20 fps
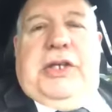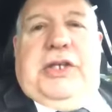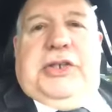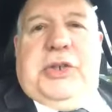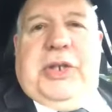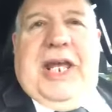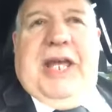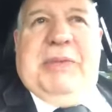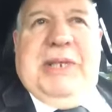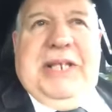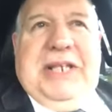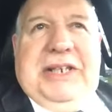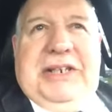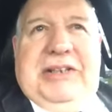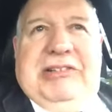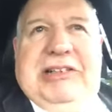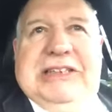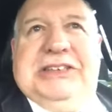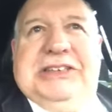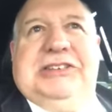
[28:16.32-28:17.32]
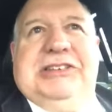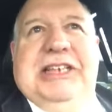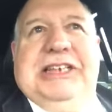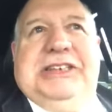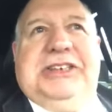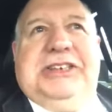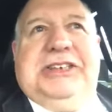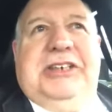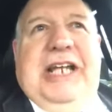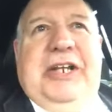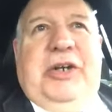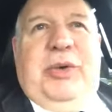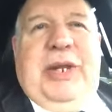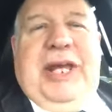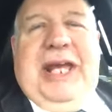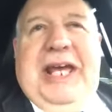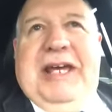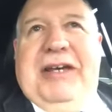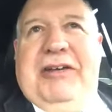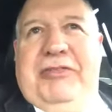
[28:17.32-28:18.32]
So now being in the legislature, I
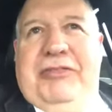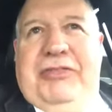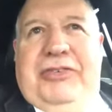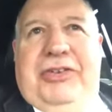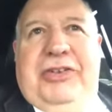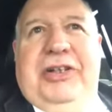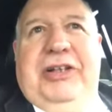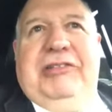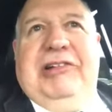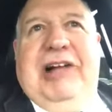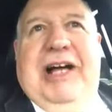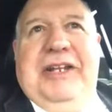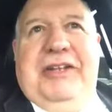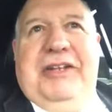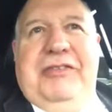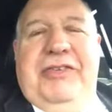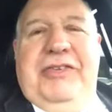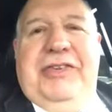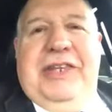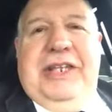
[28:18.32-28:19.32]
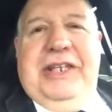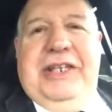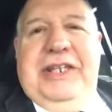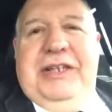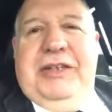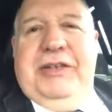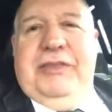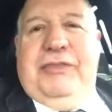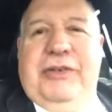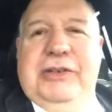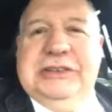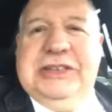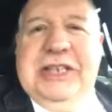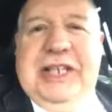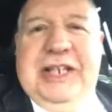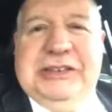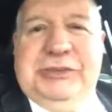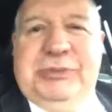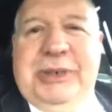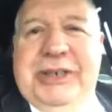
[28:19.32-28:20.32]
don't have a lot of the
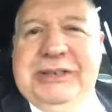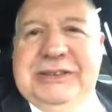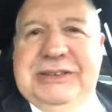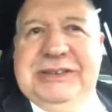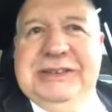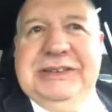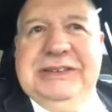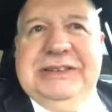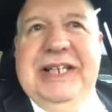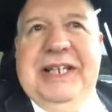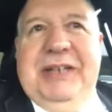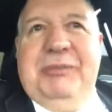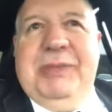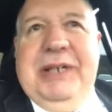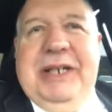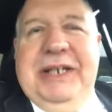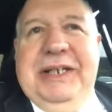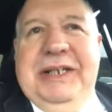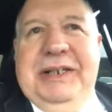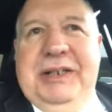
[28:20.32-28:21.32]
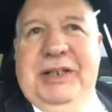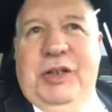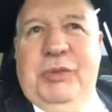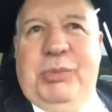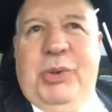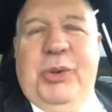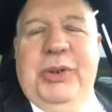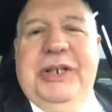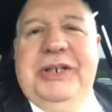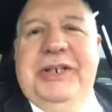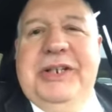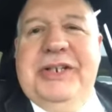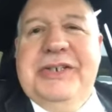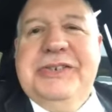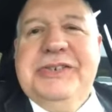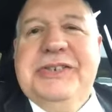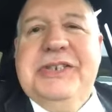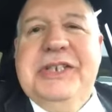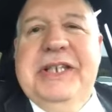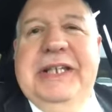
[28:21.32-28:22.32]
firsthand experiences that my opponent
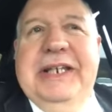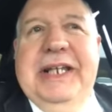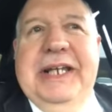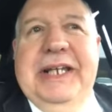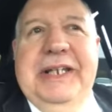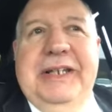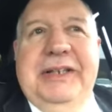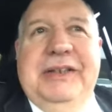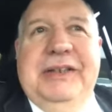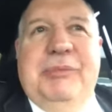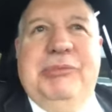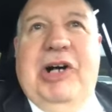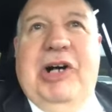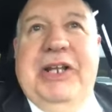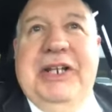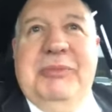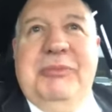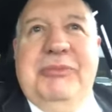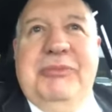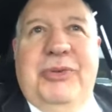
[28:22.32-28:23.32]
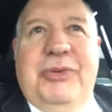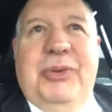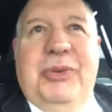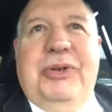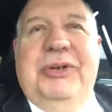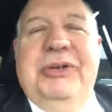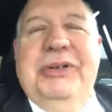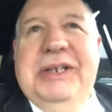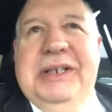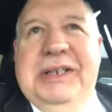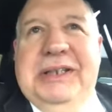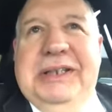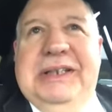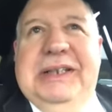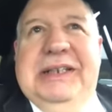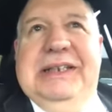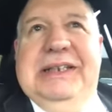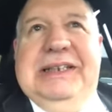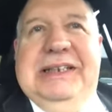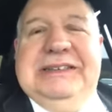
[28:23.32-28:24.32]
does, and I applaud him for
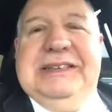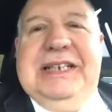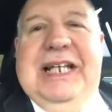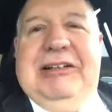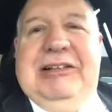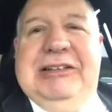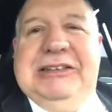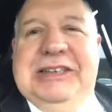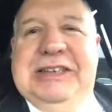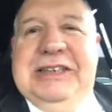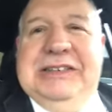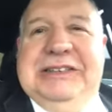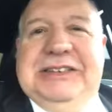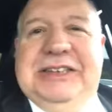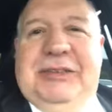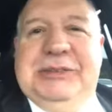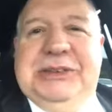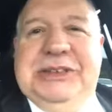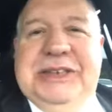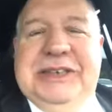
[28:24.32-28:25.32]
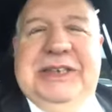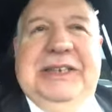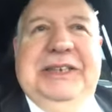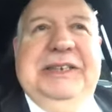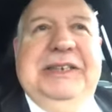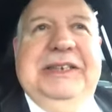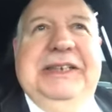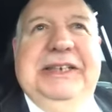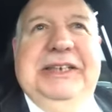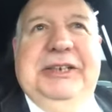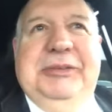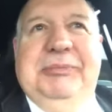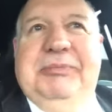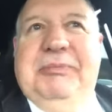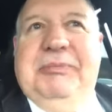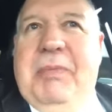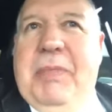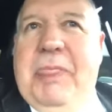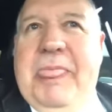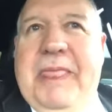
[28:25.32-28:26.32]
his knowledge on the subject.
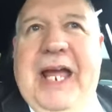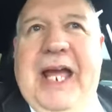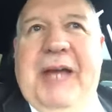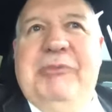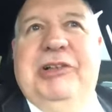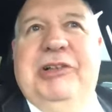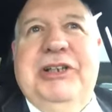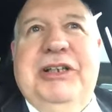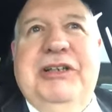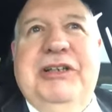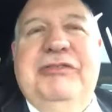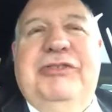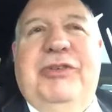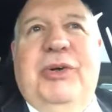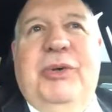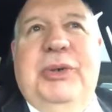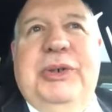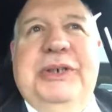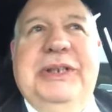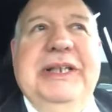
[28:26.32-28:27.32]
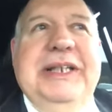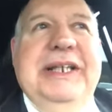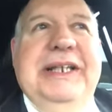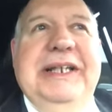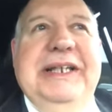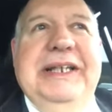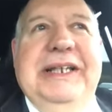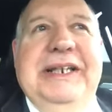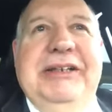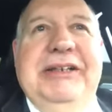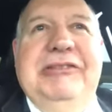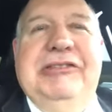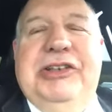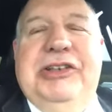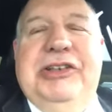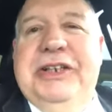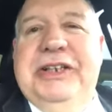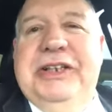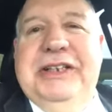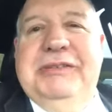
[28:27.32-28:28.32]
I'm looking forward to getting in and
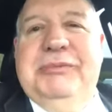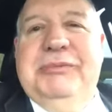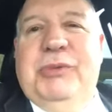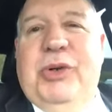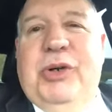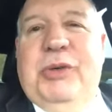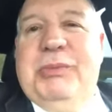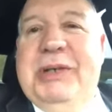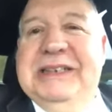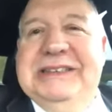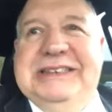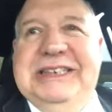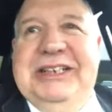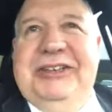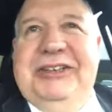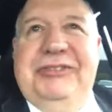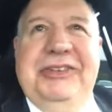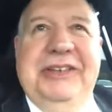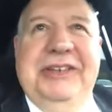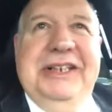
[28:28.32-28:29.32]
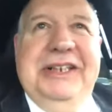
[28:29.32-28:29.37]
learning more myself.